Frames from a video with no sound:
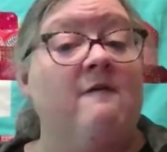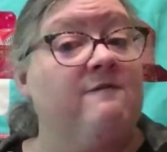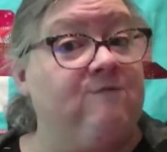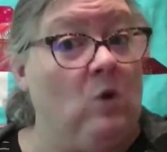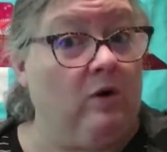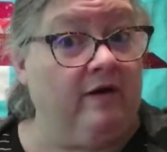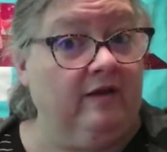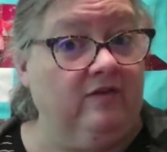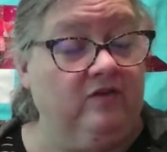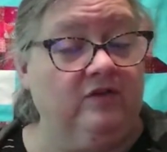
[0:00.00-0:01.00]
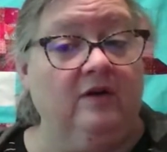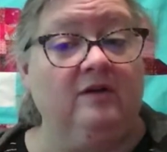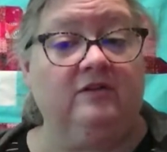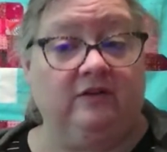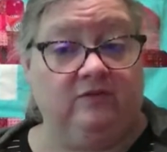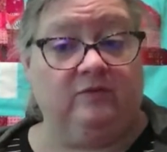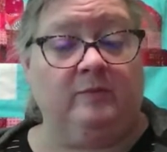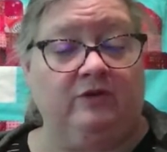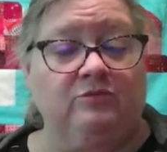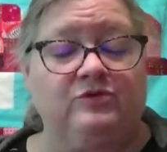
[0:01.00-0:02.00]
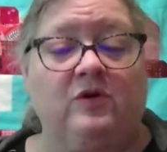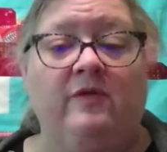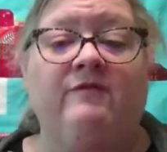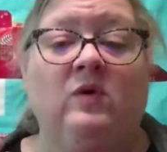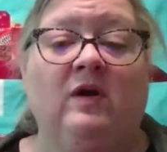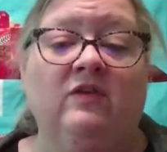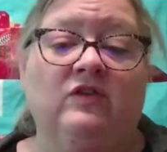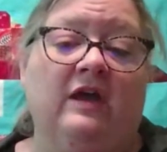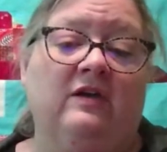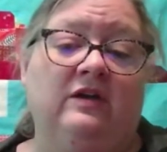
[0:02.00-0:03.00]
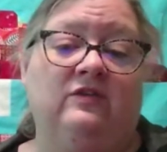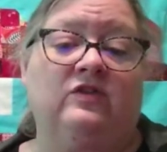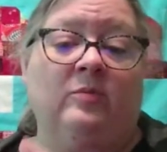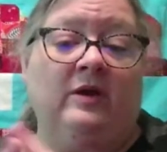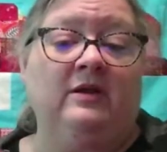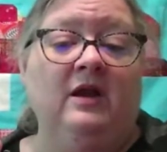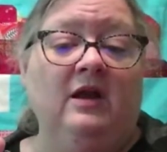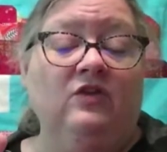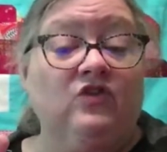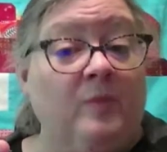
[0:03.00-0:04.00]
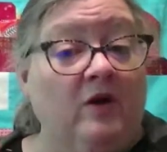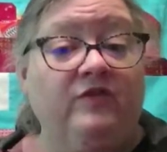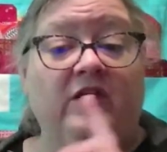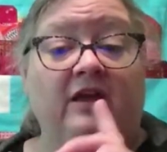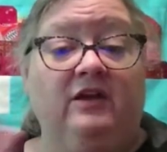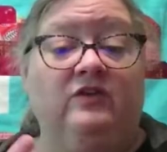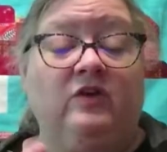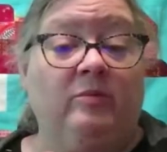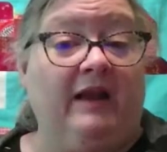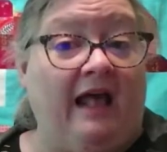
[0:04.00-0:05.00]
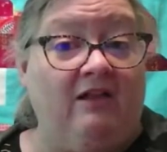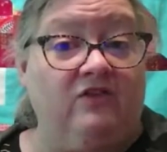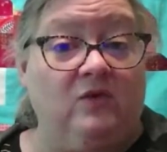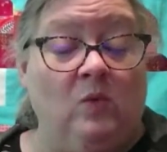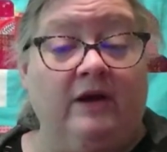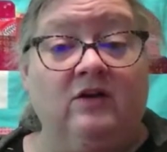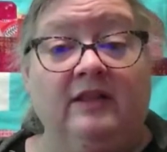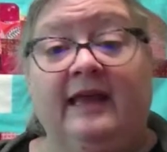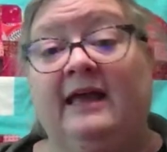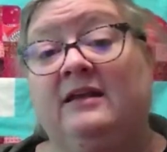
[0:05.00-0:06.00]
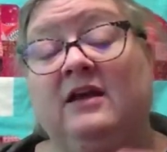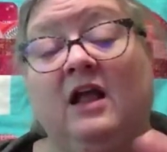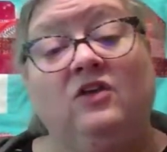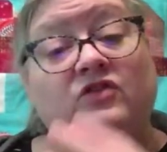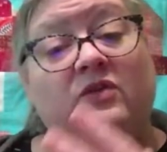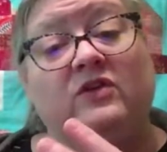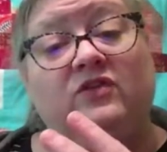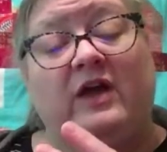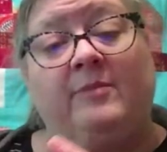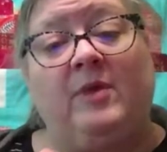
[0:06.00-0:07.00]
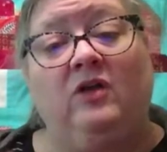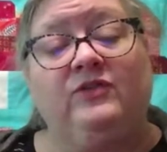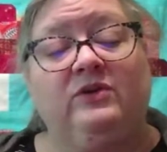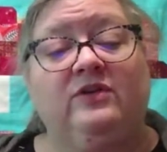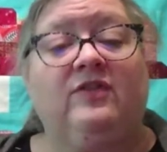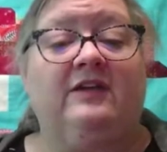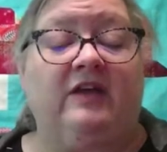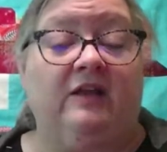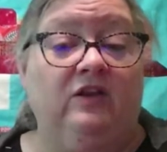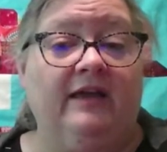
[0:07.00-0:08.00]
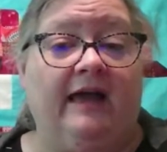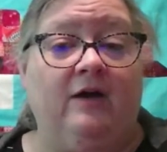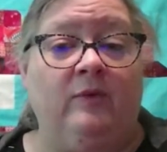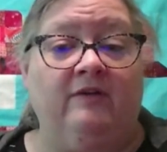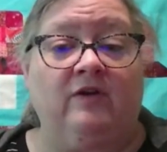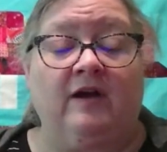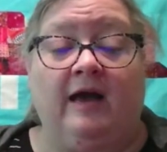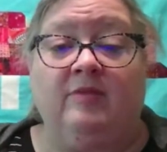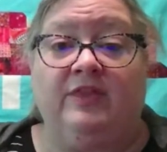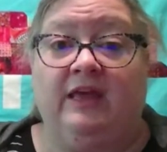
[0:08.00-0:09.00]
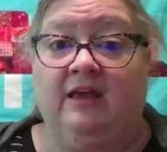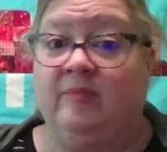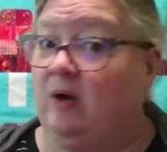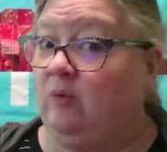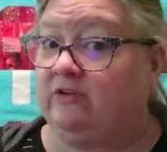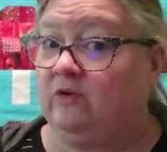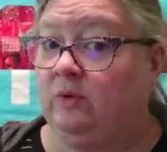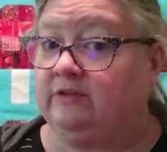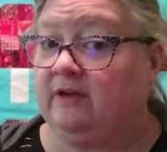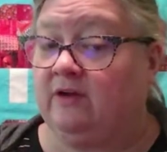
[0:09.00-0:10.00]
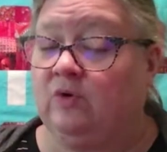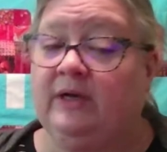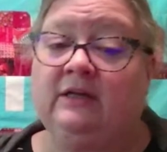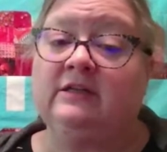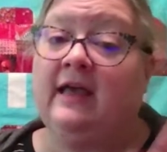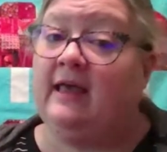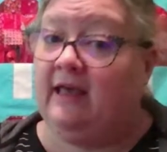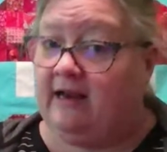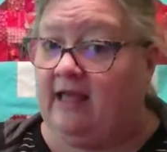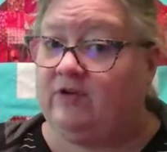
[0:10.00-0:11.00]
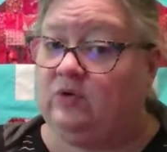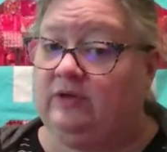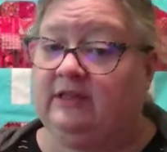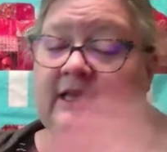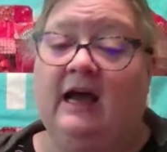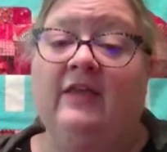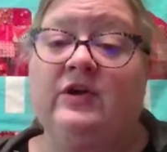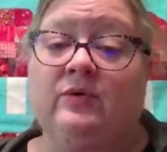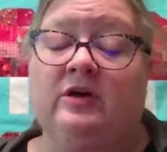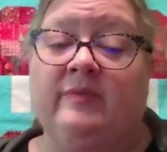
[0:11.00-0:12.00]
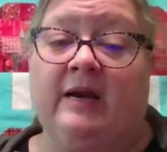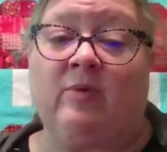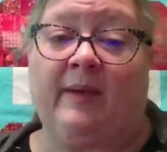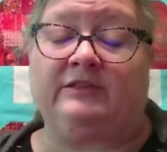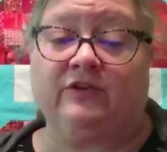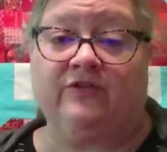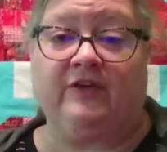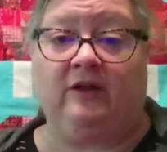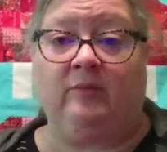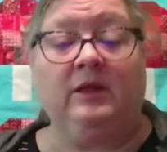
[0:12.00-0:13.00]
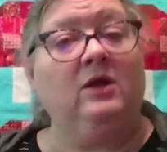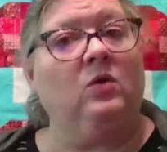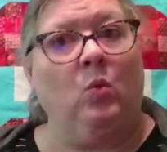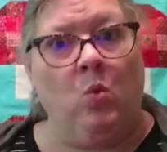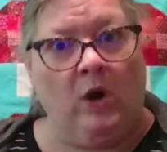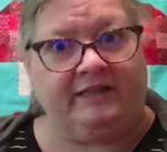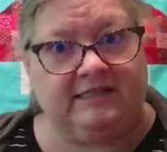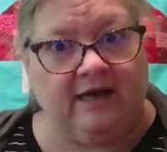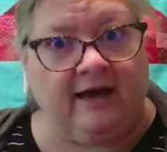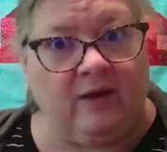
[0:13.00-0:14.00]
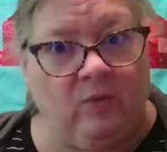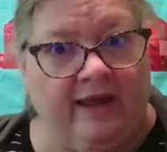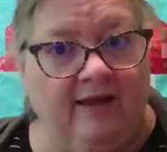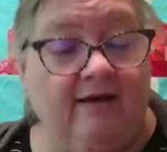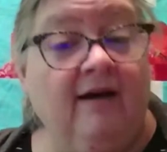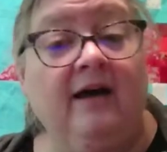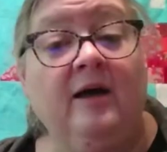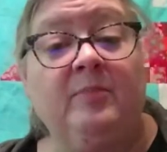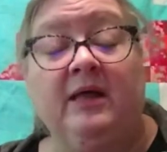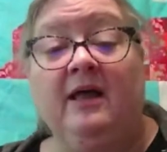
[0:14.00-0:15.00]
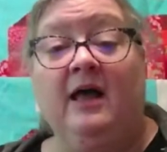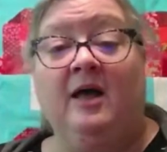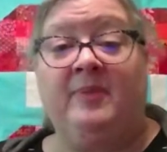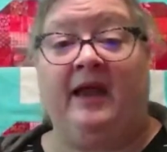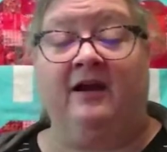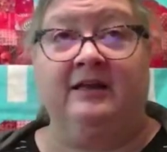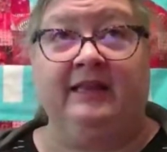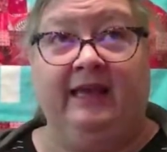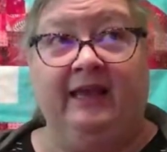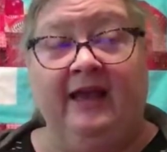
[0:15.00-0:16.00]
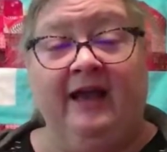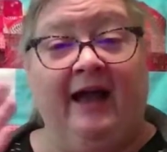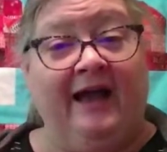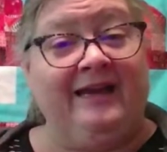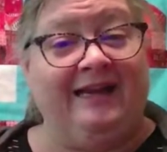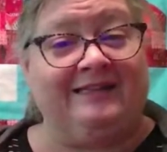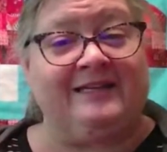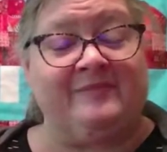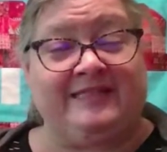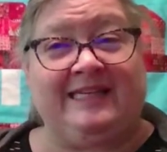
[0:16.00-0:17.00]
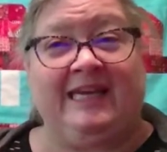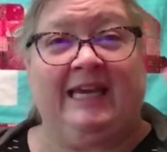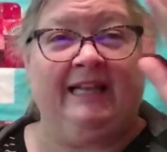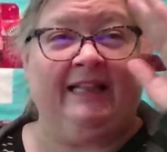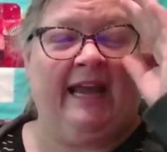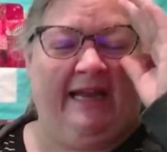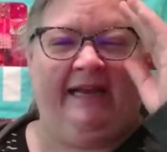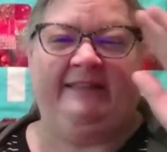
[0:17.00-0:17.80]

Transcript: forest, since mushrooms grow in the forest. I could interpret Smurfs. I could interpret Alice in Wonderland. So there's all sorts of things I look at whenever I'm thinking about quilt on a quilt. And I have a quilt in the other room that I'm about to film once I wake up. Apparently, I needed some tea, like